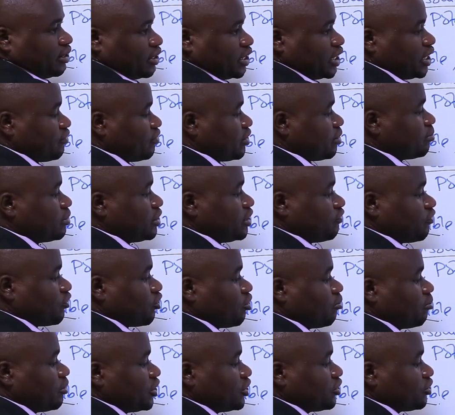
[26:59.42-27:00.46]
Give a brief
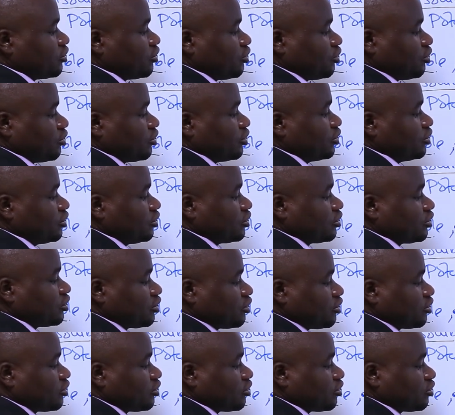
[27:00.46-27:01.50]
comment on
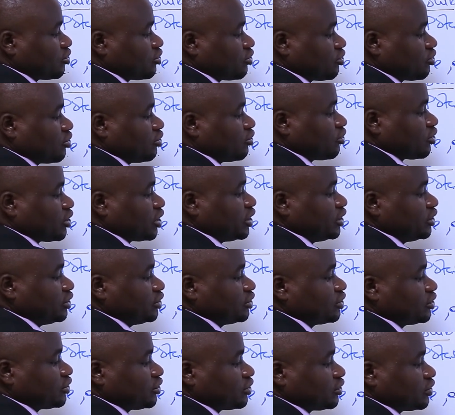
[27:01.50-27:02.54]

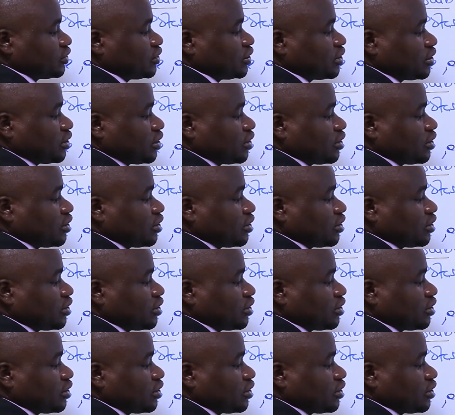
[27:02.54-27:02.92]
chlorides.